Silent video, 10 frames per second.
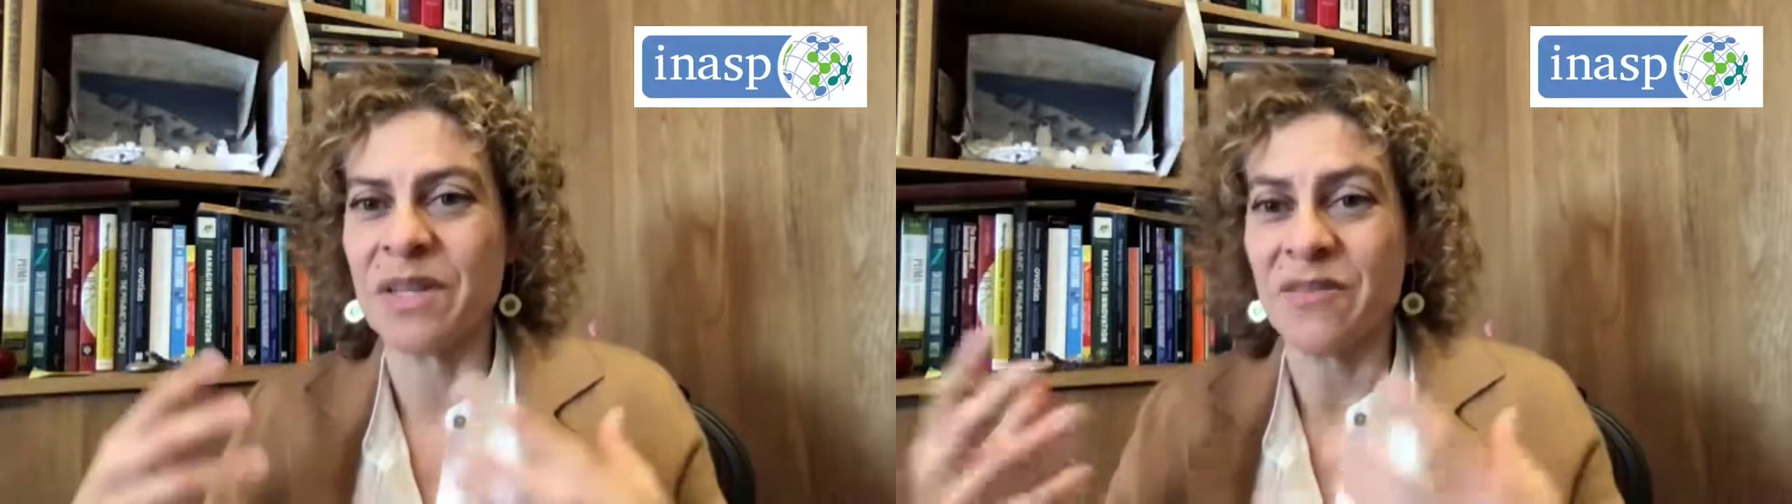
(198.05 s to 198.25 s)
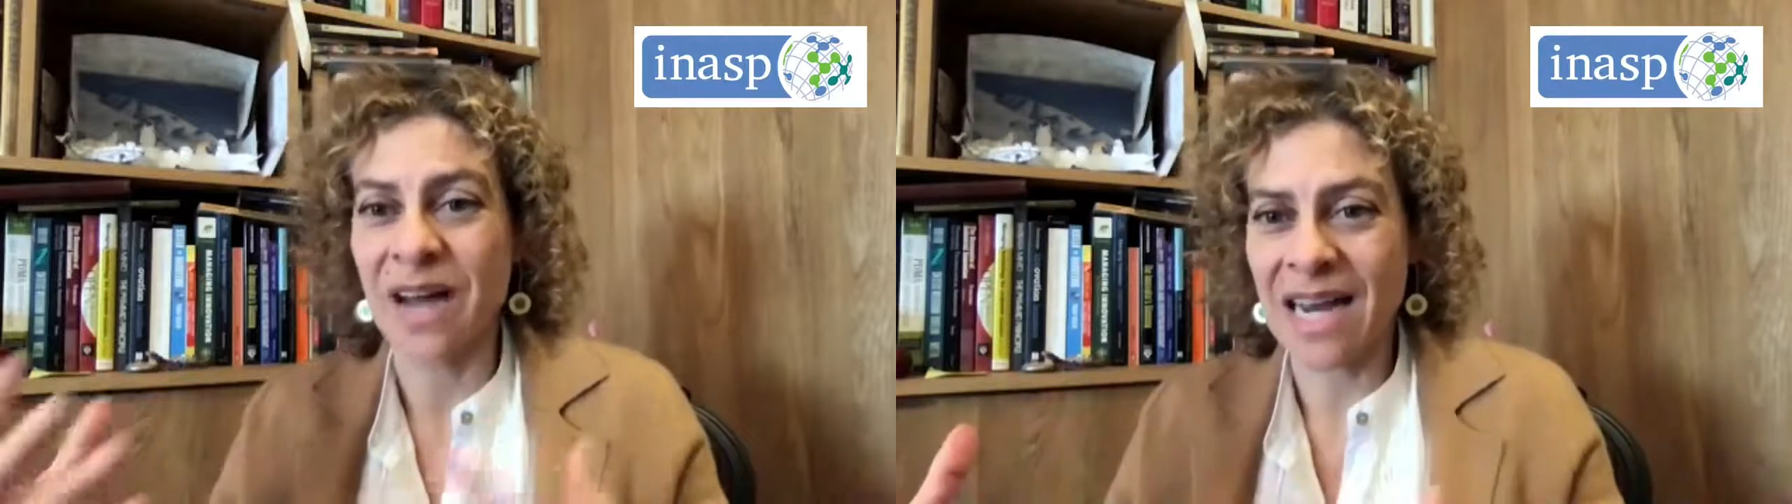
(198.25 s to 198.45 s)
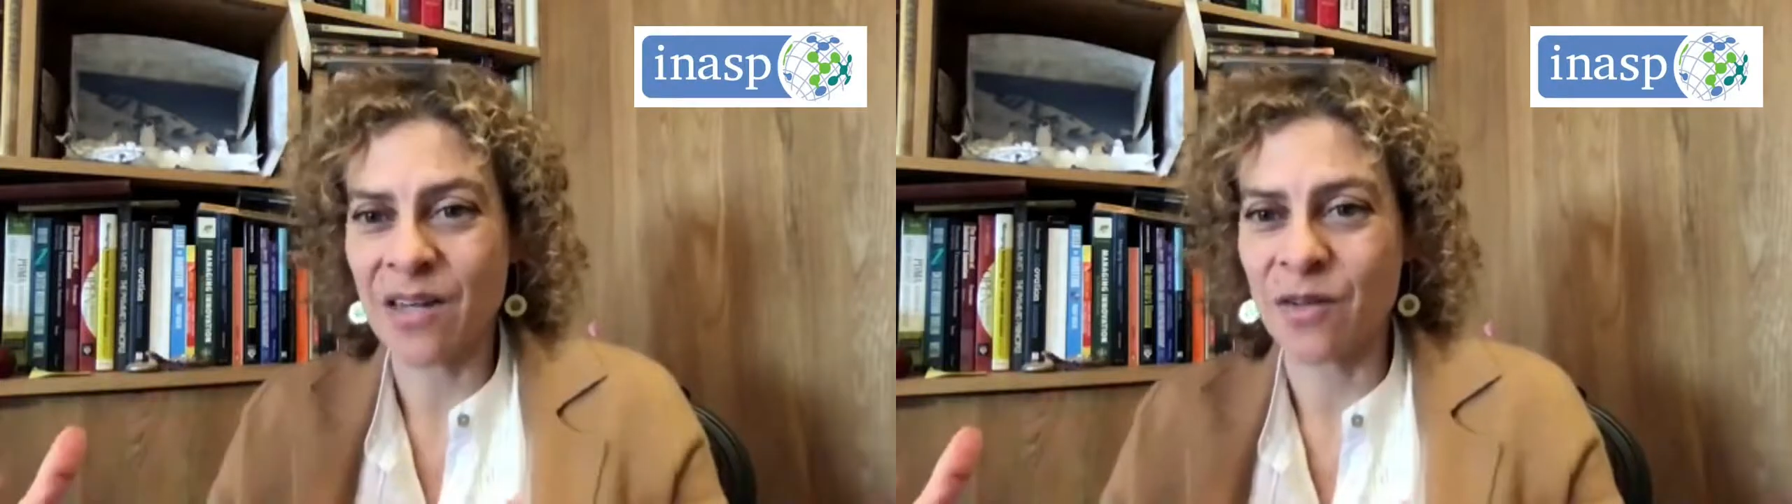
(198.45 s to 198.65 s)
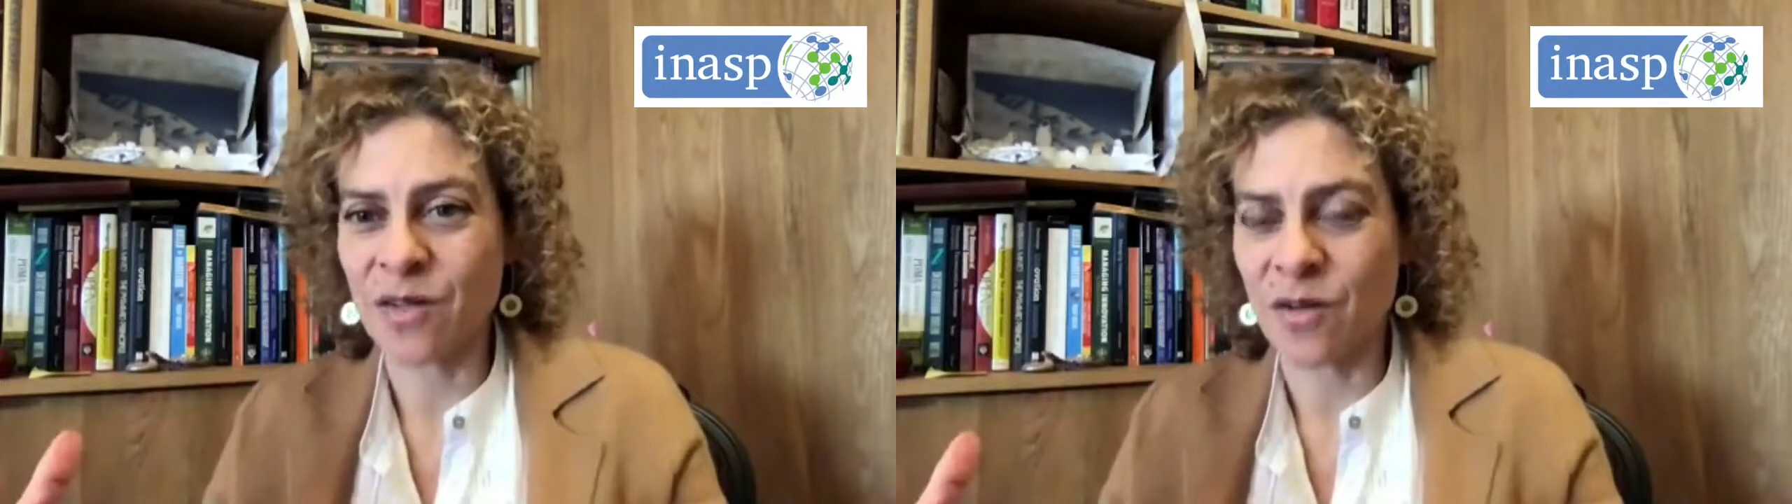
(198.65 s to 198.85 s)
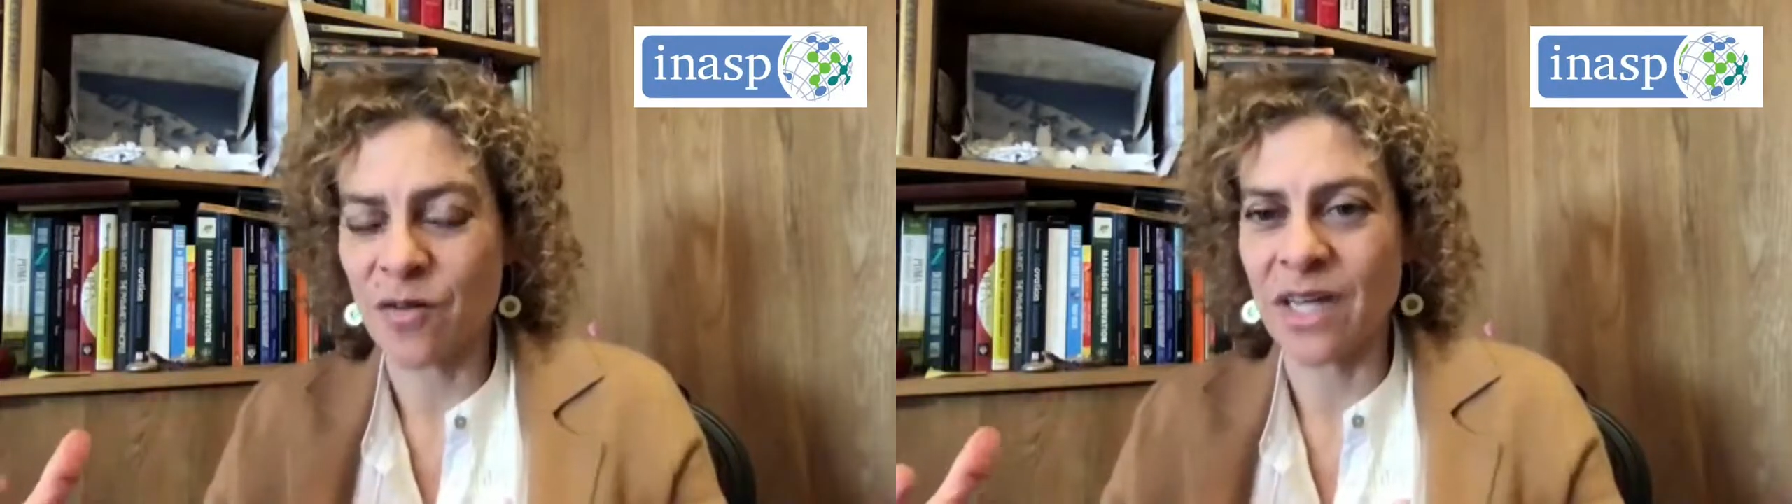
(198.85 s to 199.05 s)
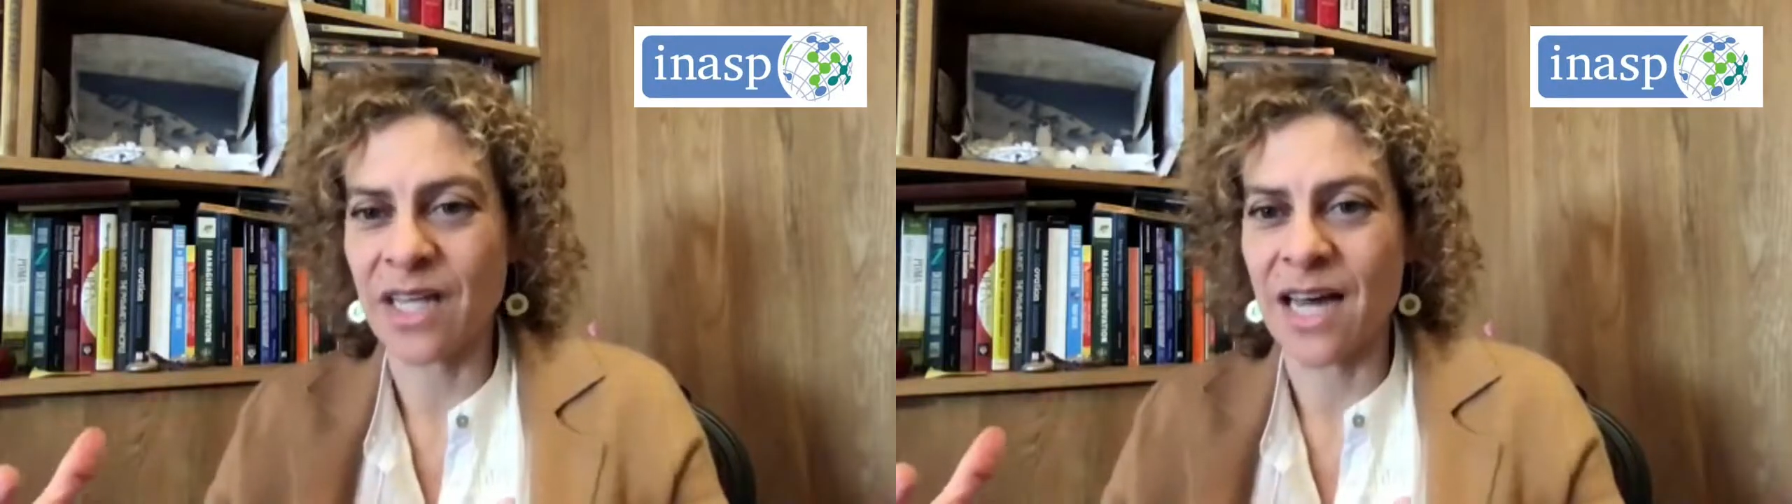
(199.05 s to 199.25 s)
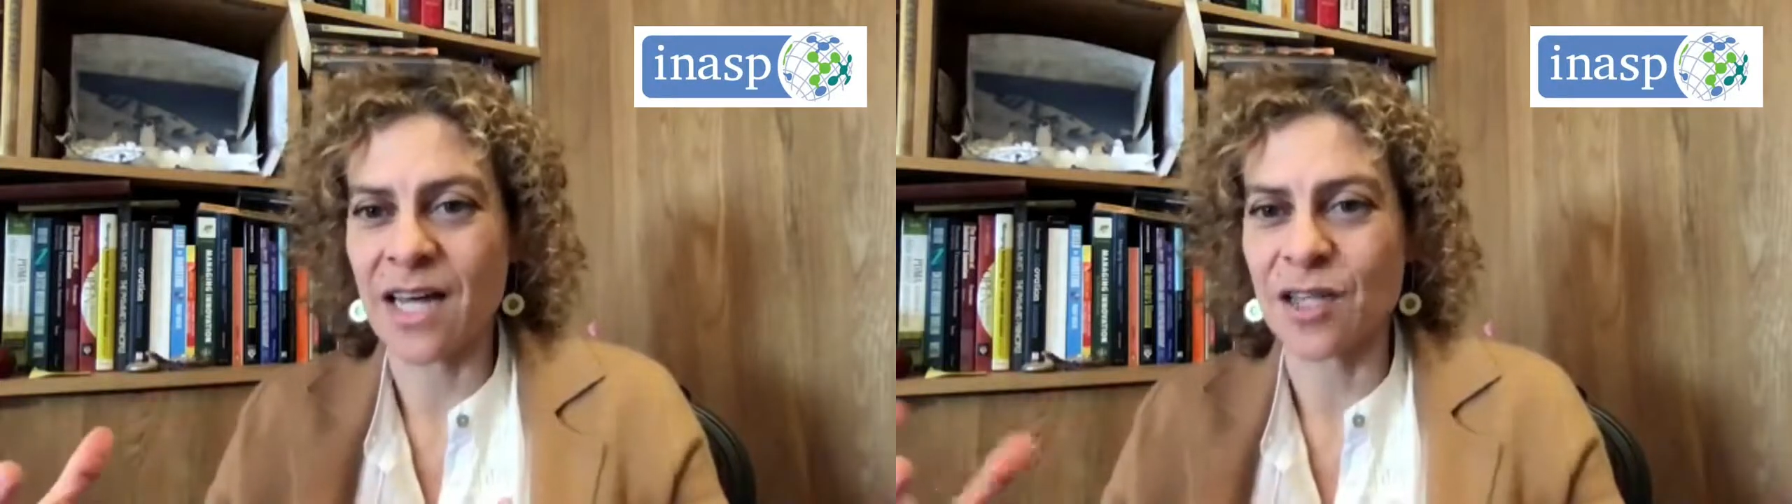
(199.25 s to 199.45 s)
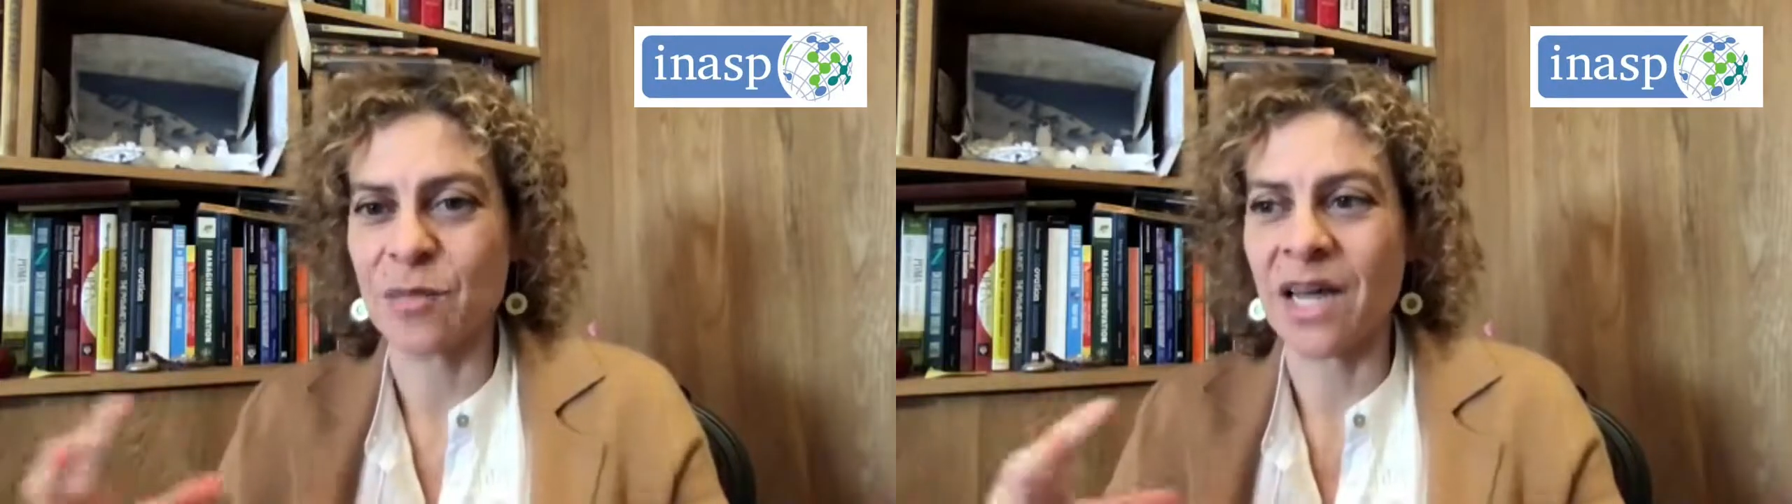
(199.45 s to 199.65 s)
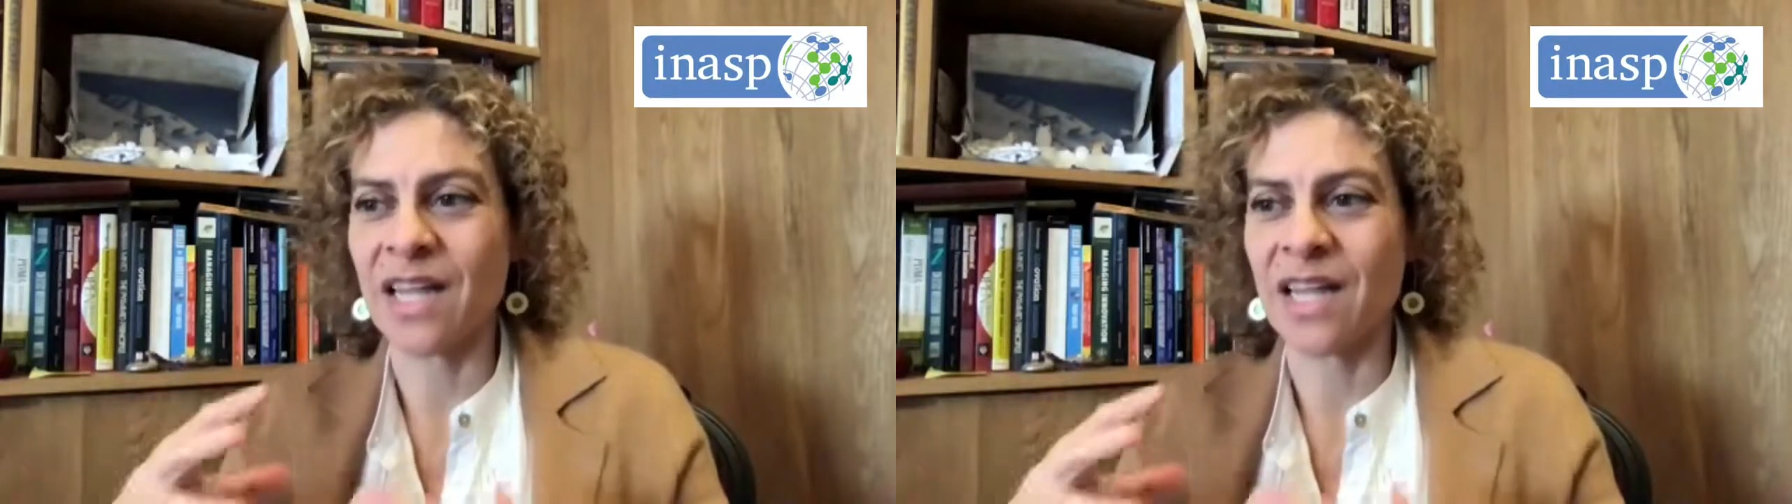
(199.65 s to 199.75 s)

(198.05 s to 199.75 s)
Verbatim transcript: the values of INASP,